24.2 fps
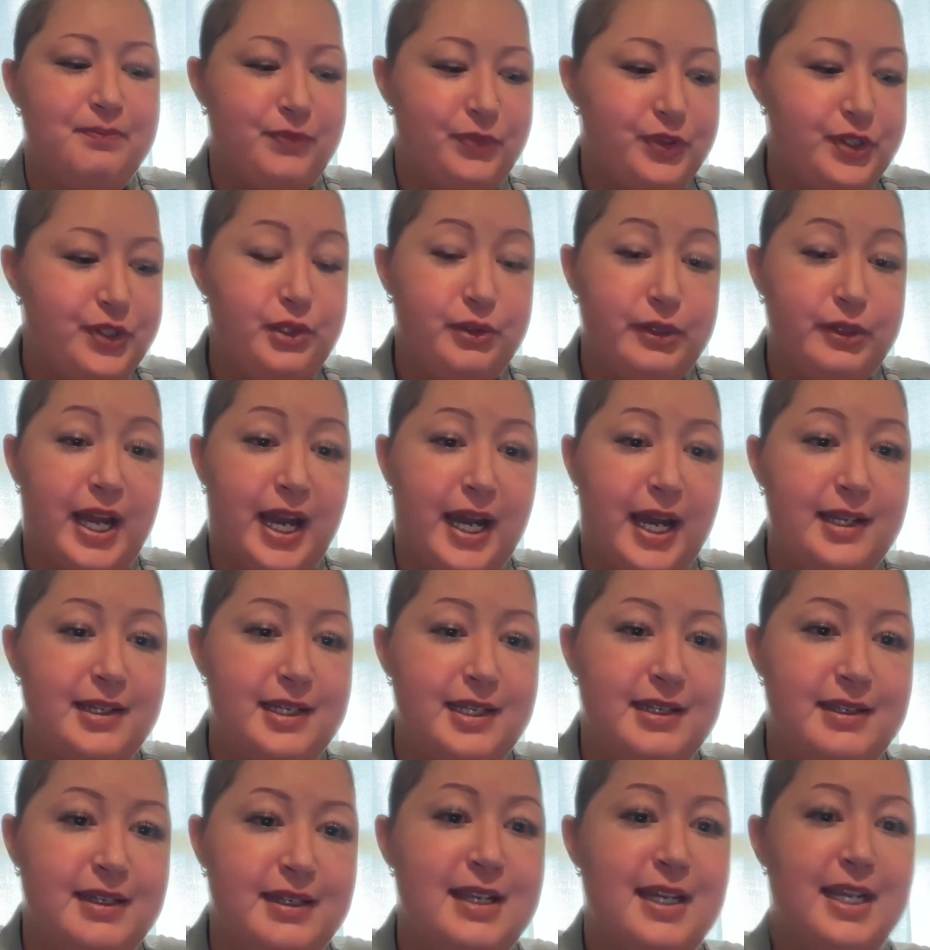do that
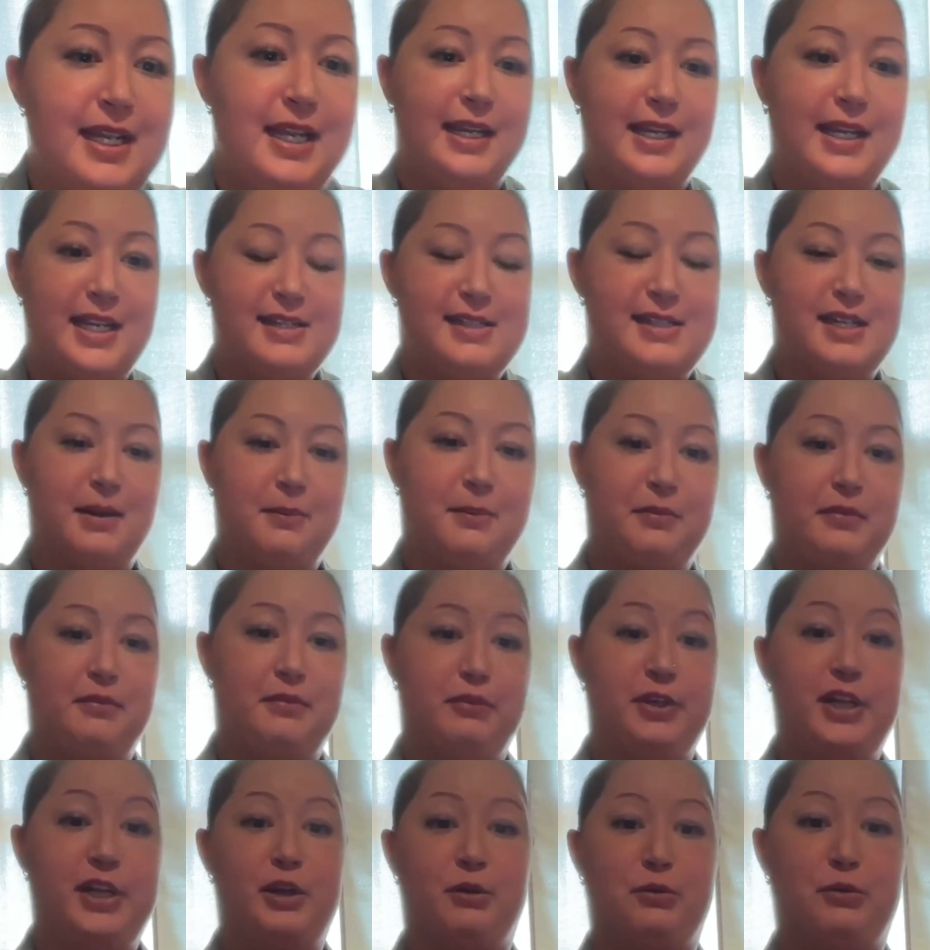and get some,
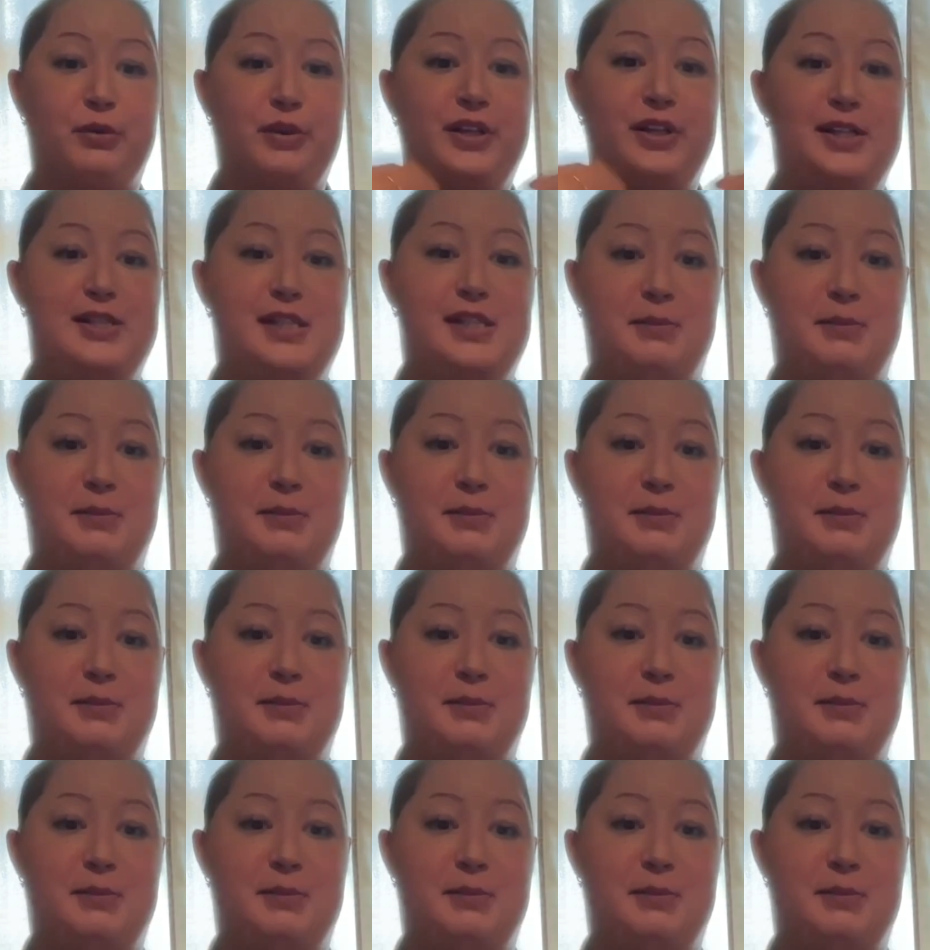release